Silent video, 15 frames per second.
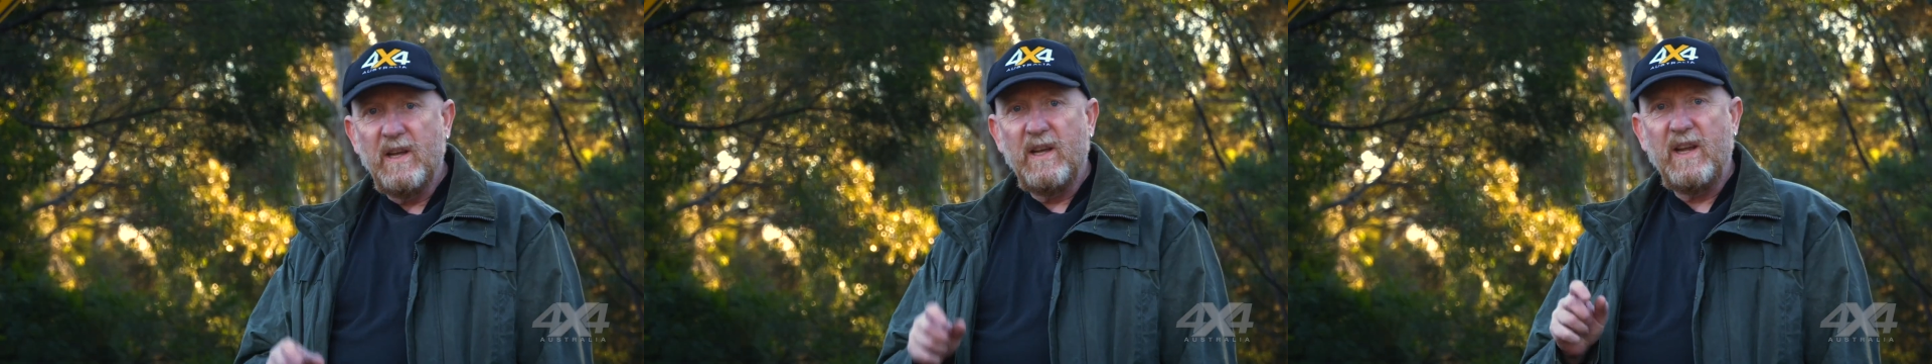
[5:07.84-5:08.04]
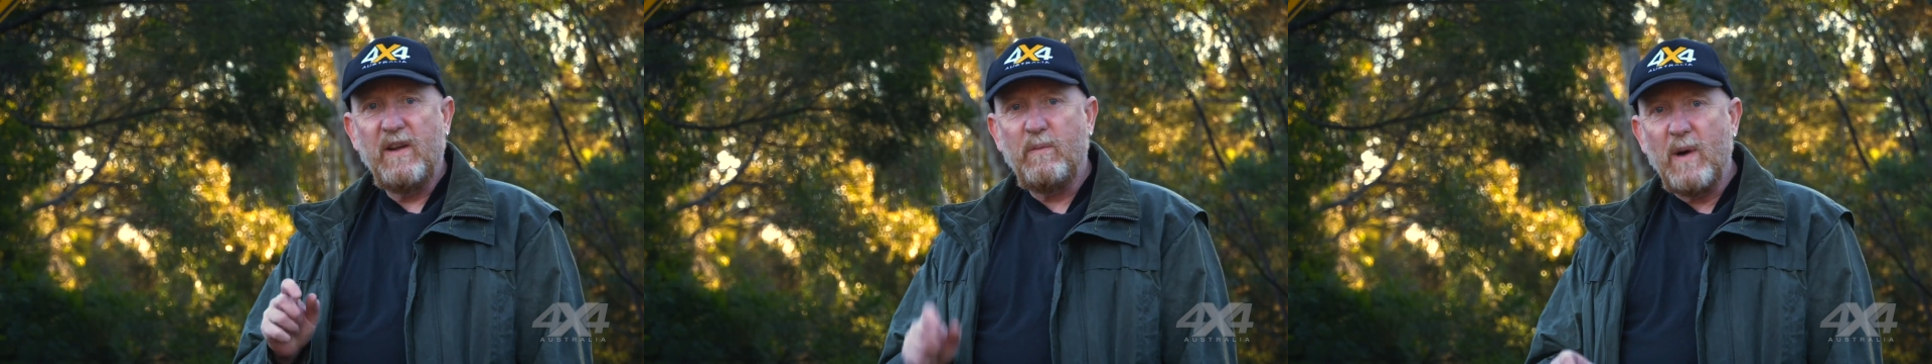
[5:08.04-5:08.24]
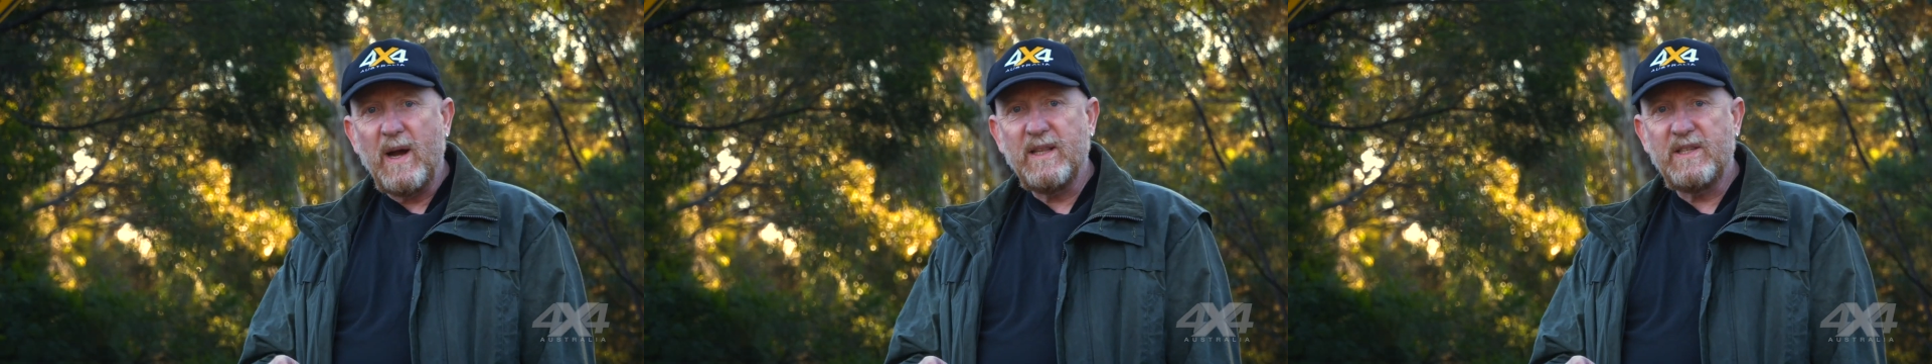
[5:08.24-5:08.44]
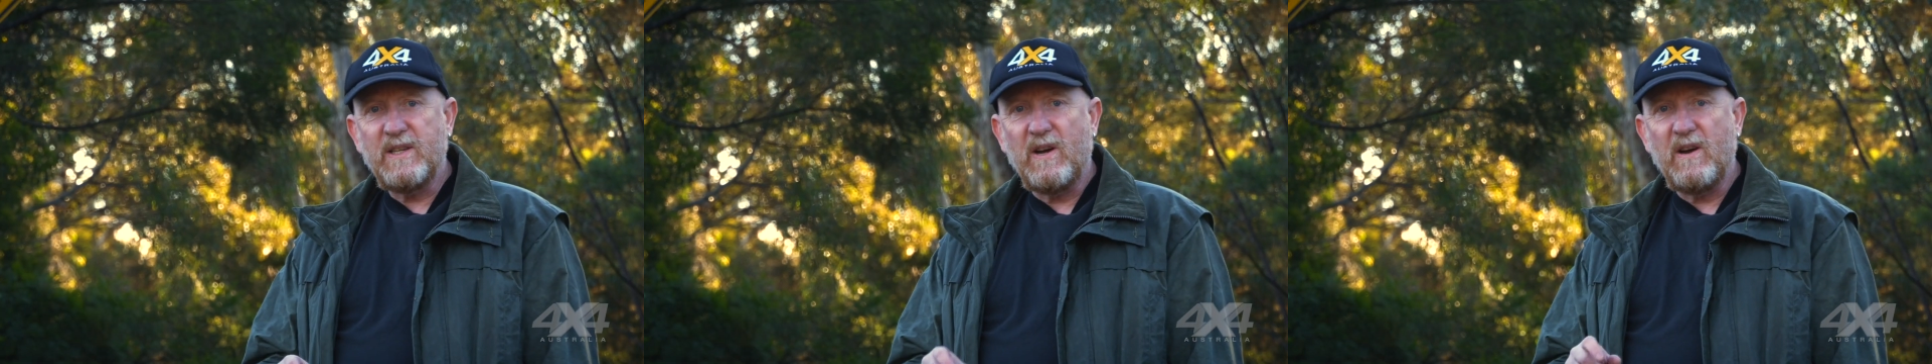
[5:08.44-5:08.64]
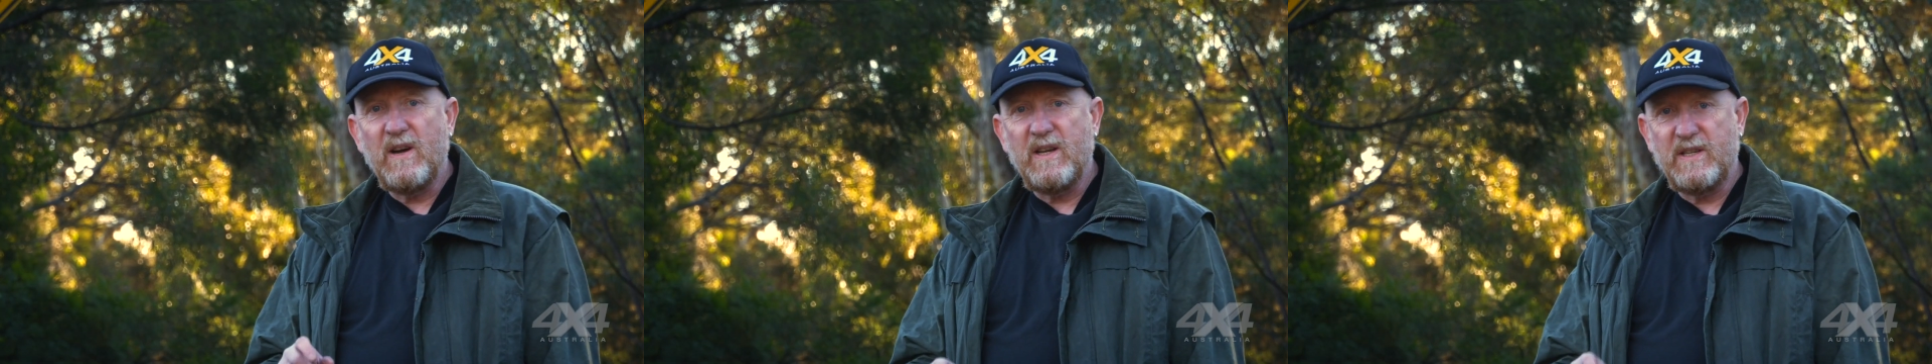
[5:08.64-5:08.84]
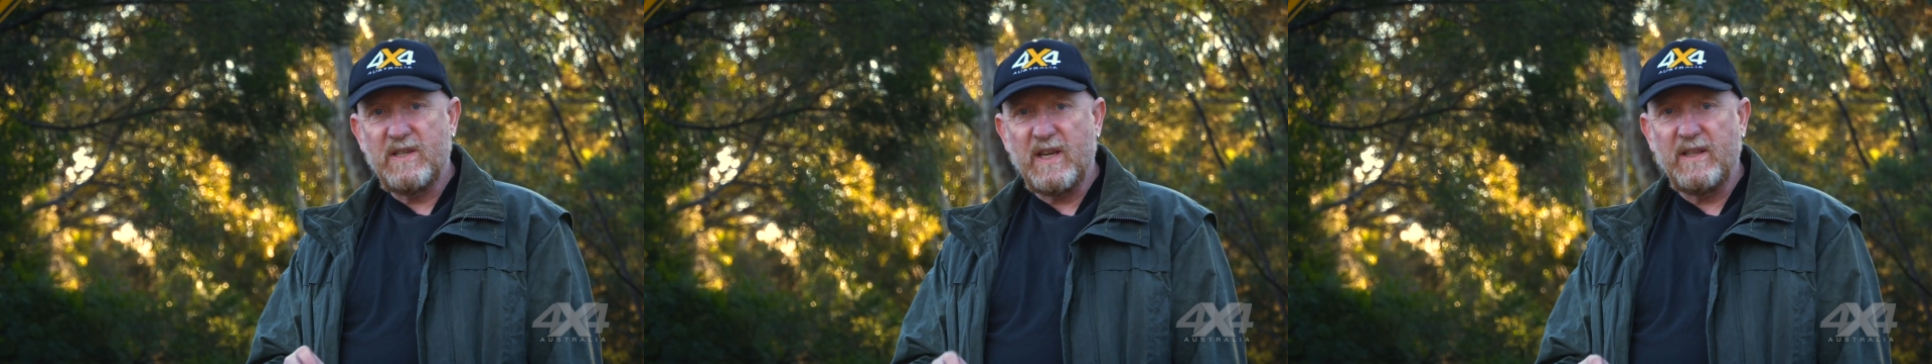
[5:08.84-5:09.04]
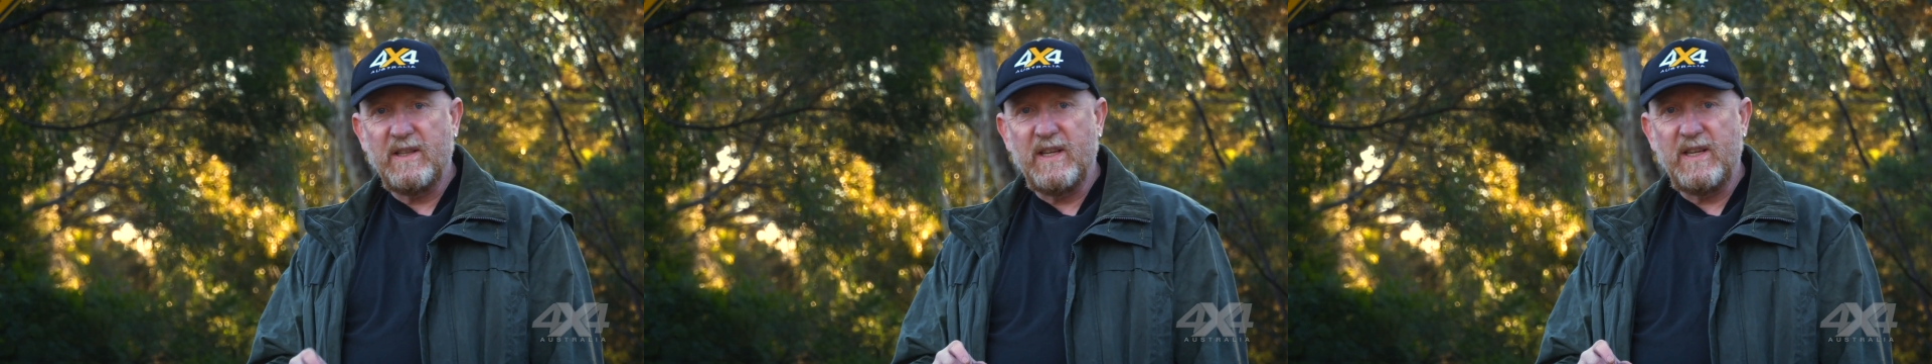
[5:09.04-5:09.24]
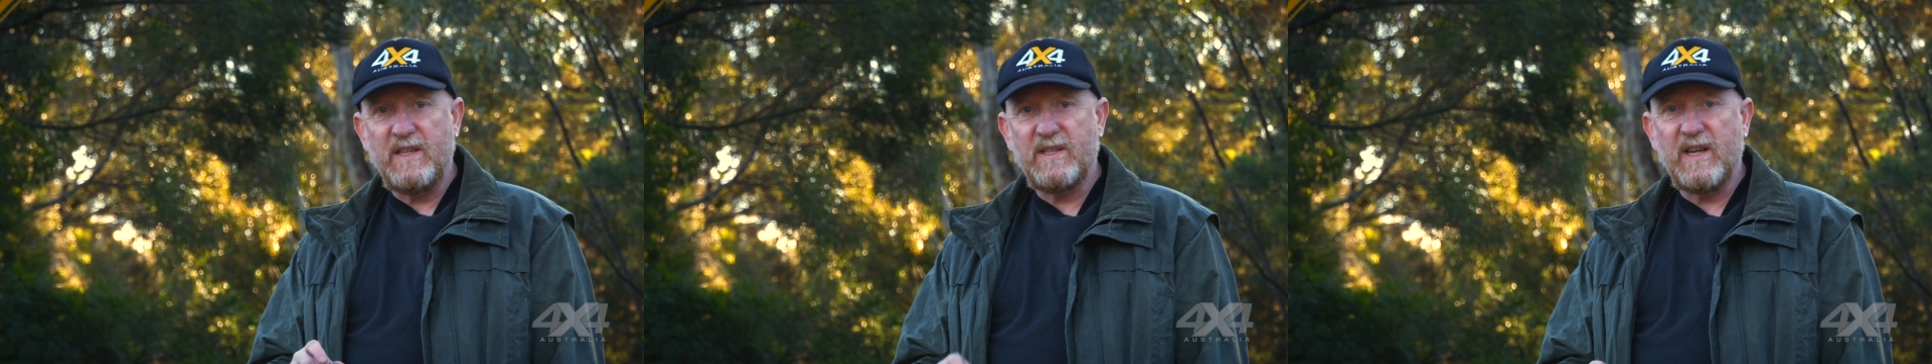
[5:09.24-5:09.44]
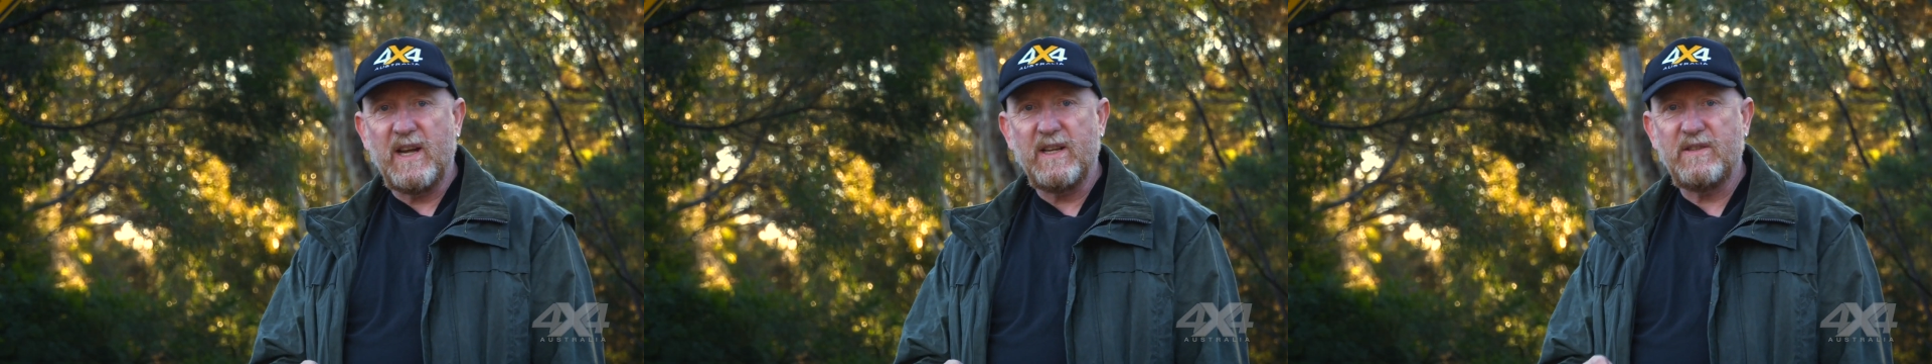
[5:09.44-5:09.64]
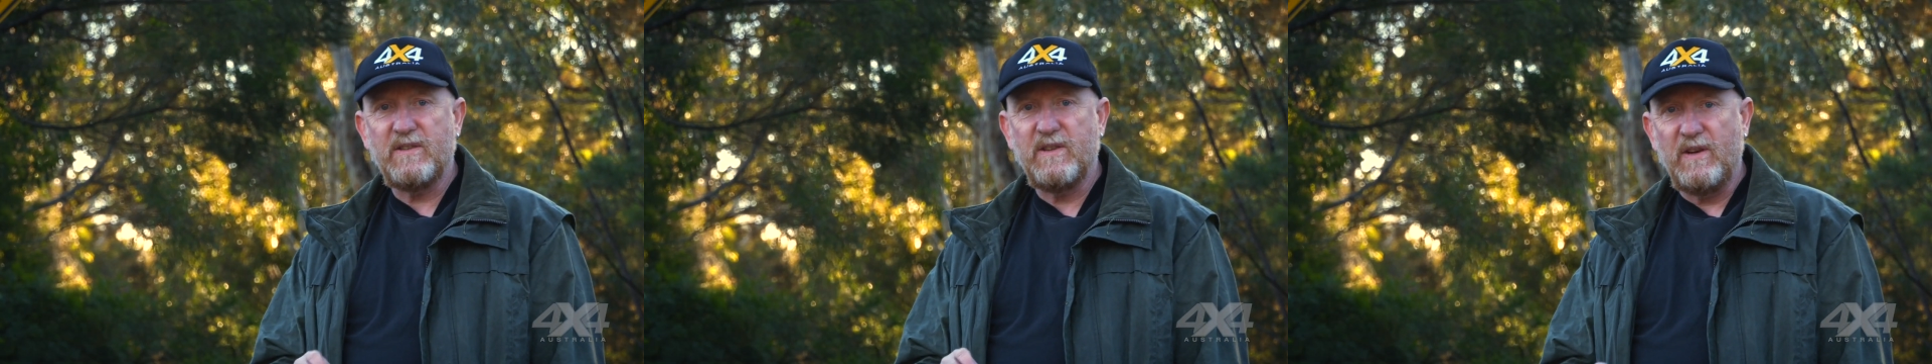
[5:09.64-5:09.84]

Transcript: If one tyre suddenly starts